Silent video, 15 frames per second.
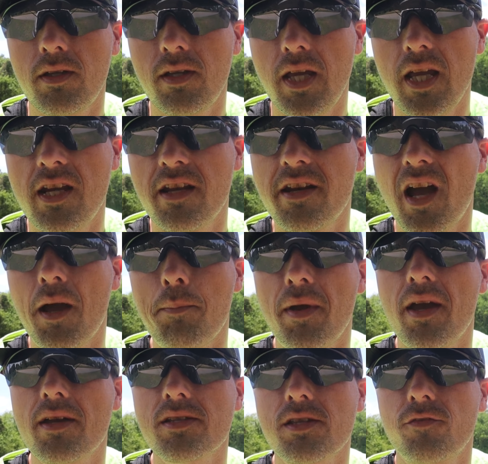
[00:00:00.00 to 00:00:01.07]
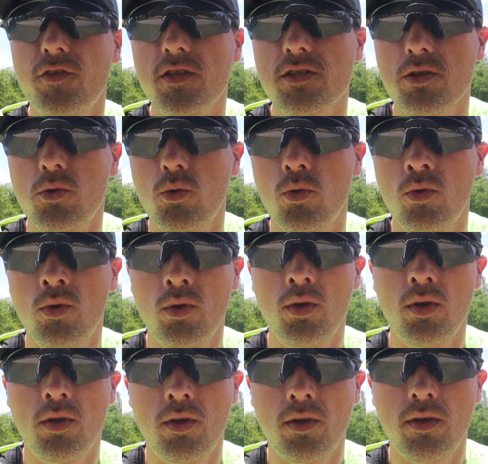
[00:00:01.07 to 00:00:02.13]
He did not pass the physical
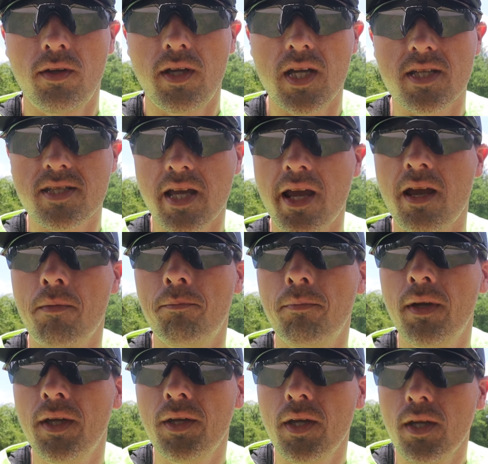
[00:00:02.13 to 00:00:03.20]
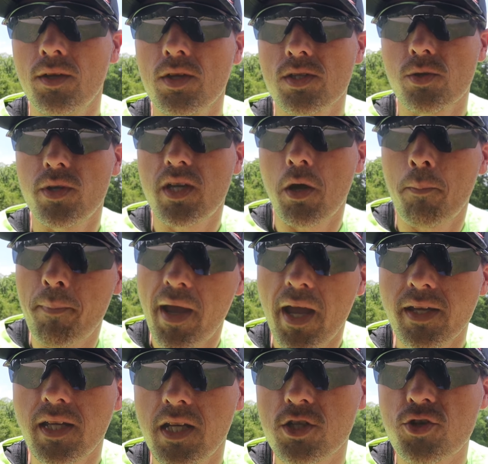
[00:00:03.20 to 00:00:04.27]
exam. So he come
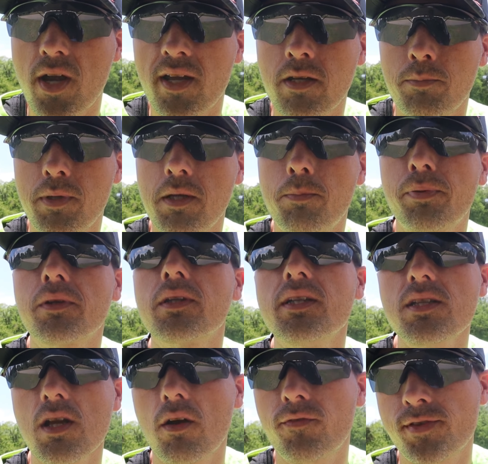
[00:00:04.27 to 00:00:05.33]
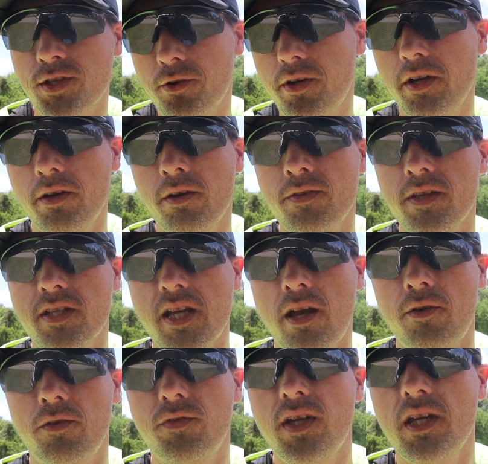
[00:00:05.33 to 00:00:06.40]
back and he tried to be a police officer here in the
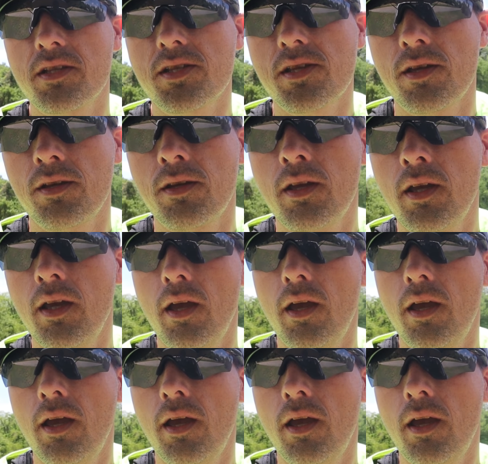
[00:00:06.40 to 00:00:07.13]
town of Kinston.